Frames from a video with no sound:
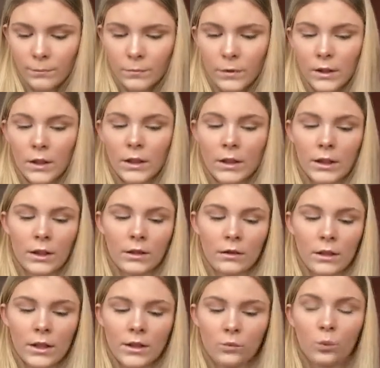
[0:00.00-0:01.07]
Again,
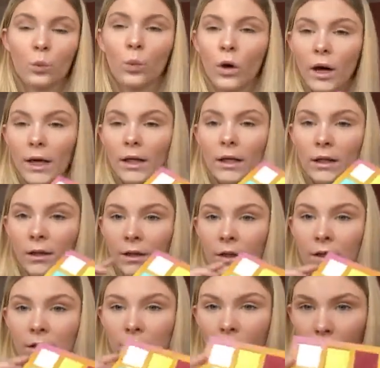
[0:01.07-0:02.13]
his white in this,
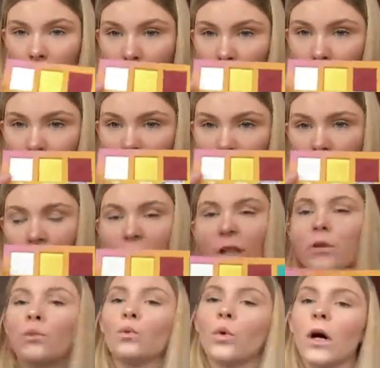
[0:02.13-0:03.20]
oh my god, his
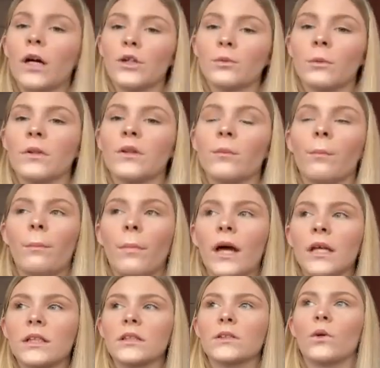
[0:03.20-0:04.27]
white is probably the
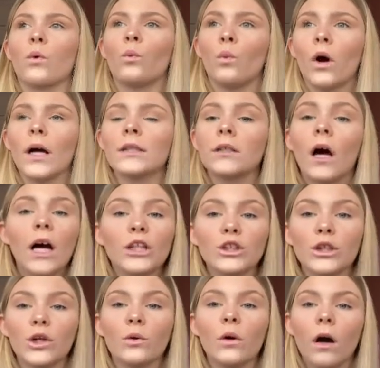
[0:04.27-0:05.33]
best white
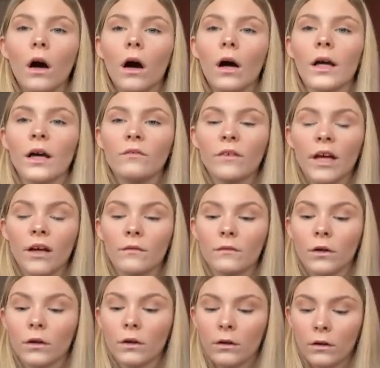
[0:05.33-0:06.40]
eyeshadow I have
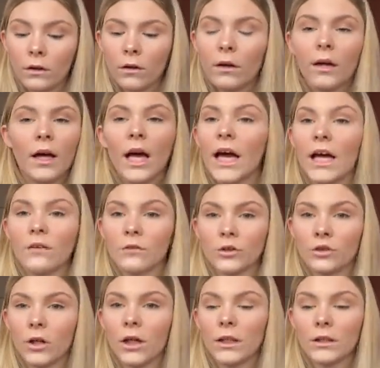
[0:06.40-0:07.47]
ever
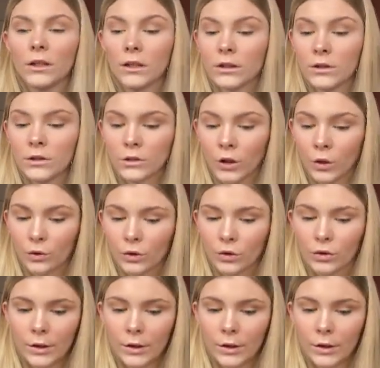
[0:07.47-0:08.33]
tried. It's so good.